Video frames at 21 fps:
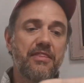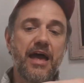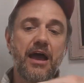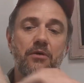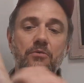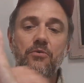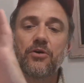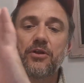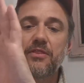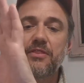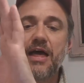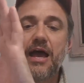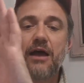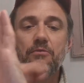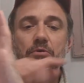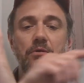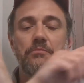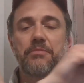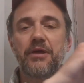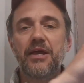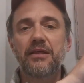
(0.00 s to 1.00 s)
that one and
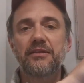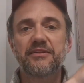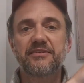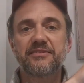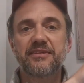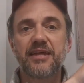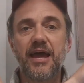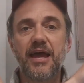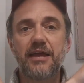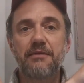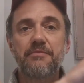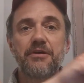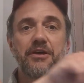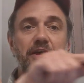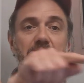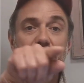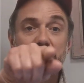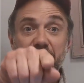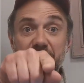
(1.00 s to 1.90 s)
that one being the same,